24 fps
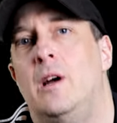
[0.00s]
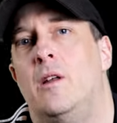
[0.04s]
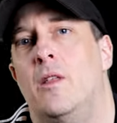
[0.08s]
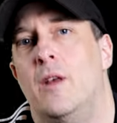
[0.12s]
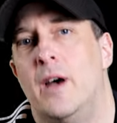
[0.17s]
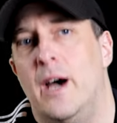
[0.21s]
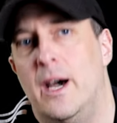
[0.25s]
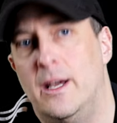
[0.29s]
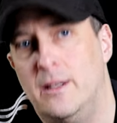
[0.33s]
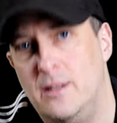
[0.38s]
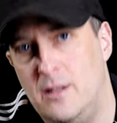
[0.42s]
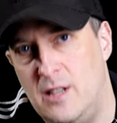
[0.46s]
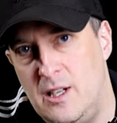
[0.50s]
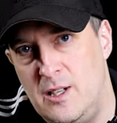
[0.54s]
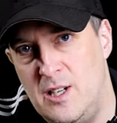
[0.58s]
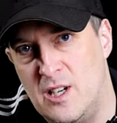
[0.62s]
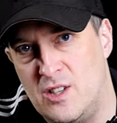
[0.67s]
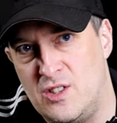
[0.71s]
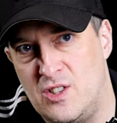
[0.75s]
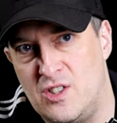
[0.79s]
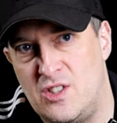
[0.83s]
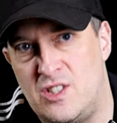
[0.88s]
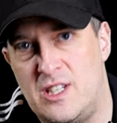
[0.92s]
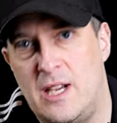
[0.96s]
Then he
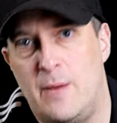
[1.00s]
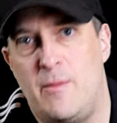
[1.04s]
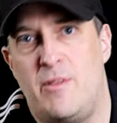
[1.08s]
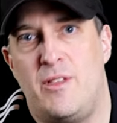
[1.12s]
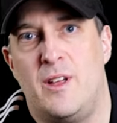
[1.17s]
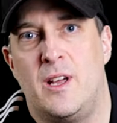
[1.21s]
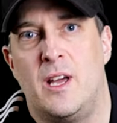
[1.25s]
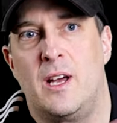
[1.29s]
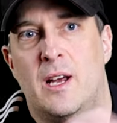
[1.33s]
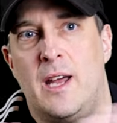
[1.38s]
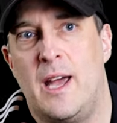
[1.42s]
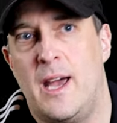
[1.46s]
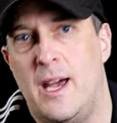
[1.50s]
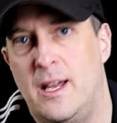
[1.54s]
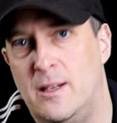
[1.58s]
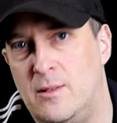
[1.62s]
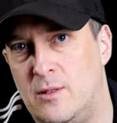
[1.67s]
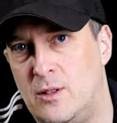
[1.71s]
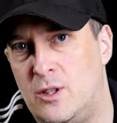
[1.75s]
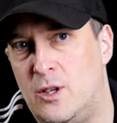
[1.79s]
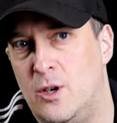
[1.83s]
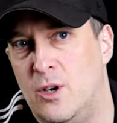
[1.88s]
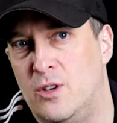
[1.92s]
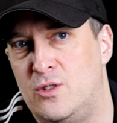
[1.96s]
does the same thing
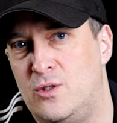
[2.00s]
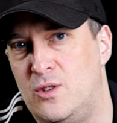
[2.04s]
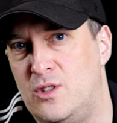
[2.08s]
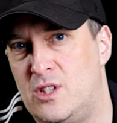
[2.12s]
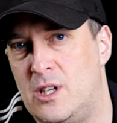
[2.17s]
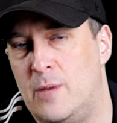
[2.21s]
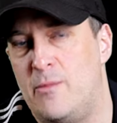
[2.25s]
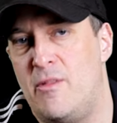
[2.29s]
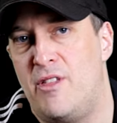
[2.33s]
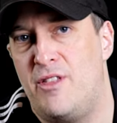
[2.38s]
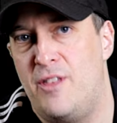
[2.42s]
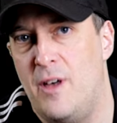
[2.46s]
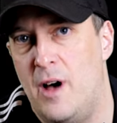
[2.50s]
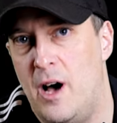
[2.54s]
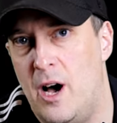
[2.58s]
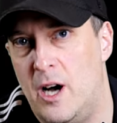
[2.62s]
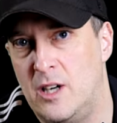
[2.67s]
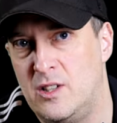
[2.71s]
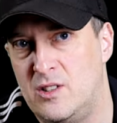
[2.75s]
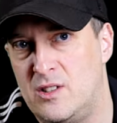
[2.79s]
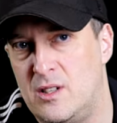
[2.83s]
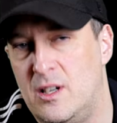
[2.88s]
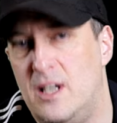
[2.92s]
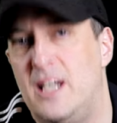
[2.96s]
again, goes to some
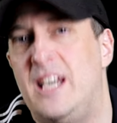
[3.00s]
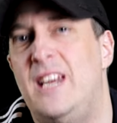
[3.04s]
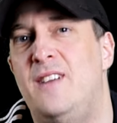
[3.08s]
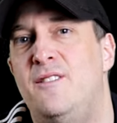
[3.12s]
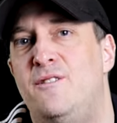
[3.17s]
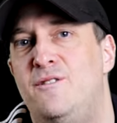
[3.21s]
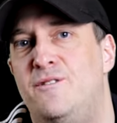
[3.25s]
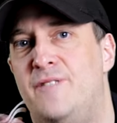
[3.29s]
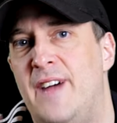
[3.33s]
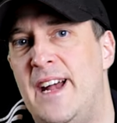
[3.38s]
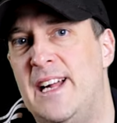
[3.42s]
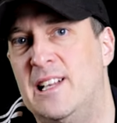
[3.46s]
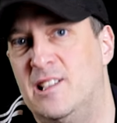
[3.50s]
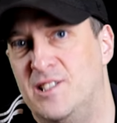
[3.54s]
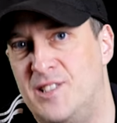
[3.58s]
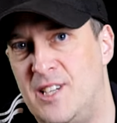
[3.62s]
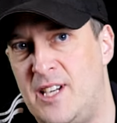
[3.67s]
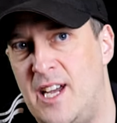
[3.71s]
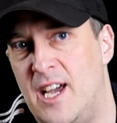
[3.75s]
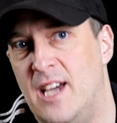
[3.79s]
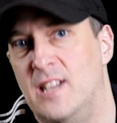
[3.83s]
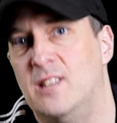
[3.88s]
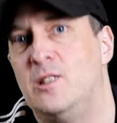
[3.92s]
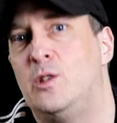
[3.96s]
thugs, he fails
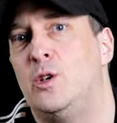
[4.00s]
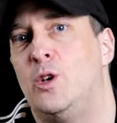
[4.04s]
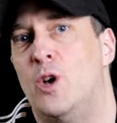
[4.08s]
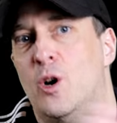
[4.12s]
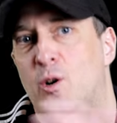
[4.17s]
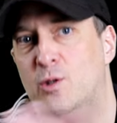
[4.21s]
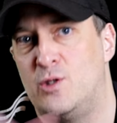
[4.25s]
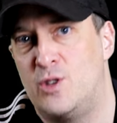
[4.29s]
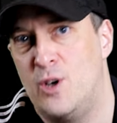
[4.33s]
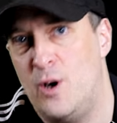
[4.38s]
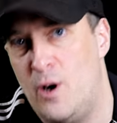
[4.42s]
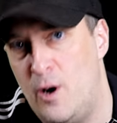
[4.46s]
again, goes